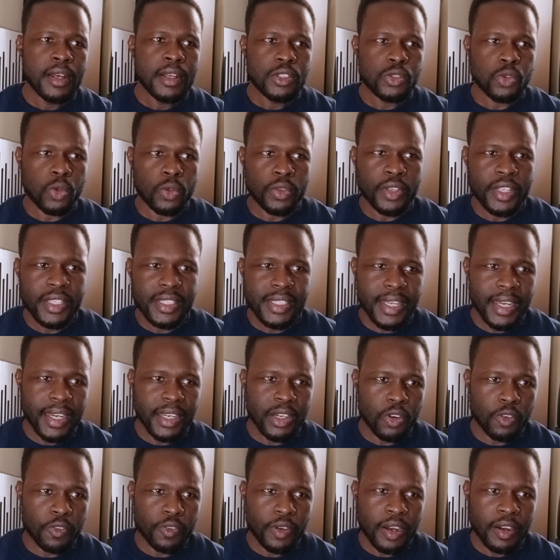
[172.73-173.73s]
So this
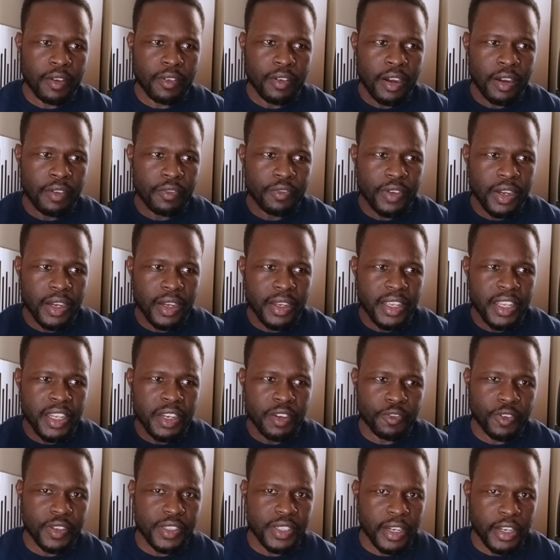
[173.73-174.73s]
kind of
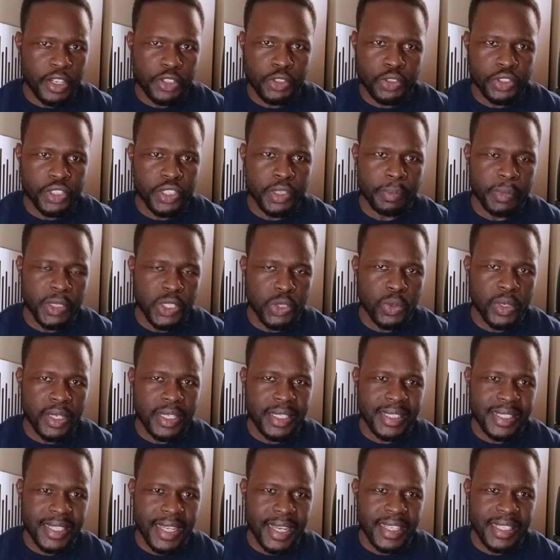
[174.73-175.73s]
inverse relationship between
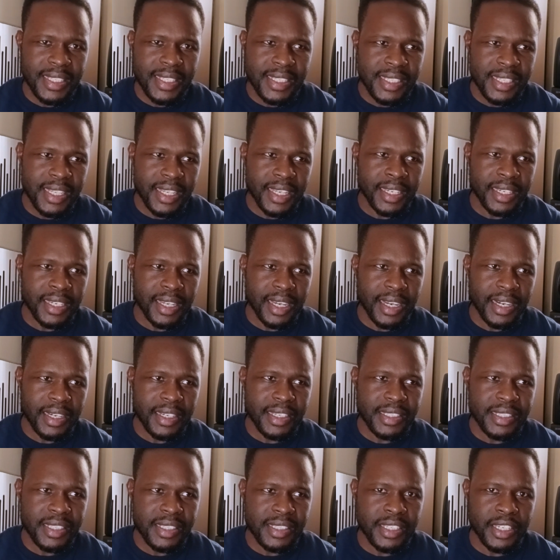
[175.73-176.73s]
size and
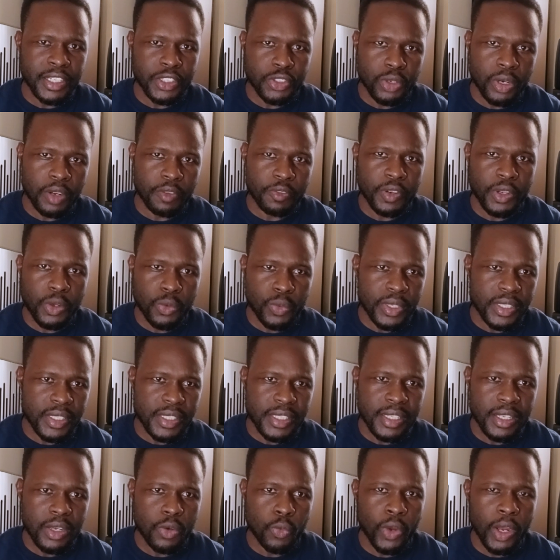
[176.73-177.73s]
RT60 and shorter
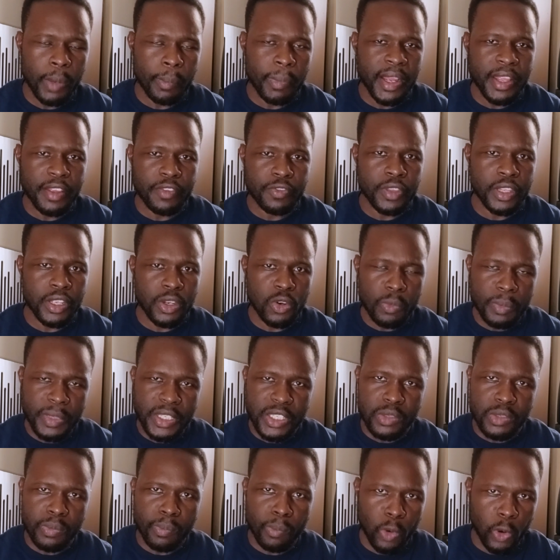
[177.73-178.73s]
frequency, whereby if the room
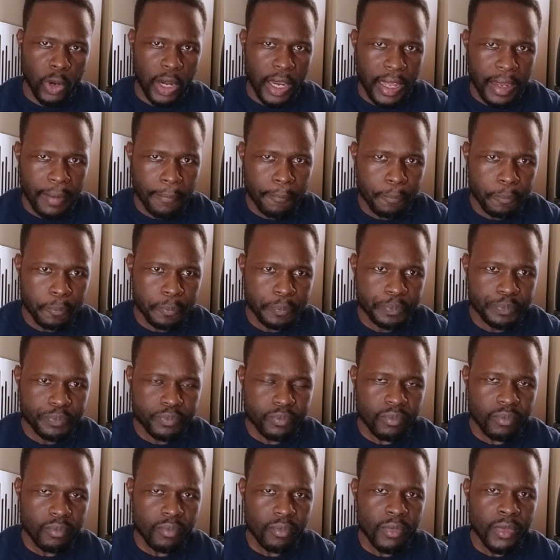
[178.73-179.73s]
is smaller,
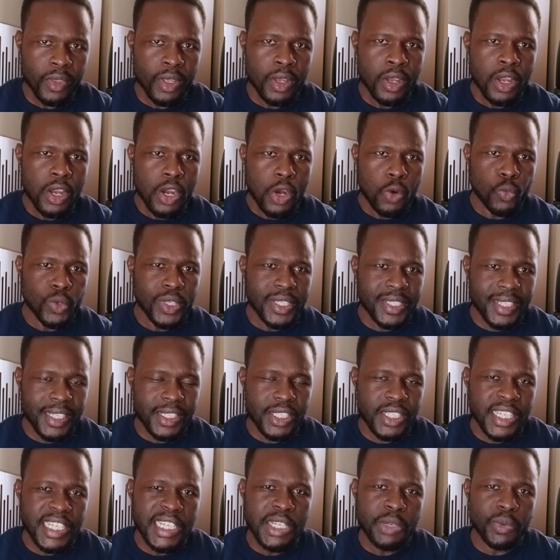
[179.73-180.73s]
we
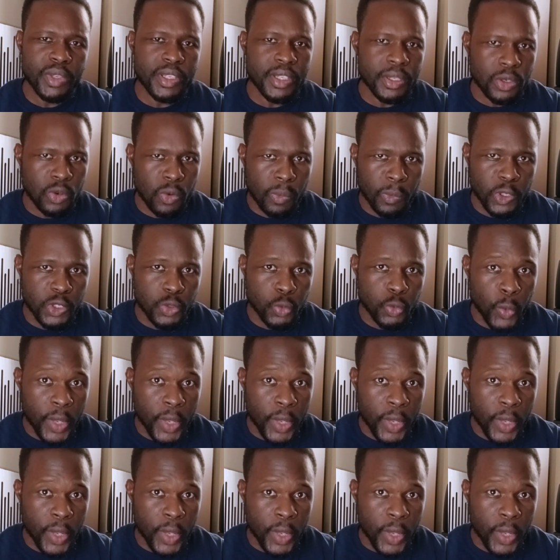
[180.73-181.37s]
start dealing with the room modes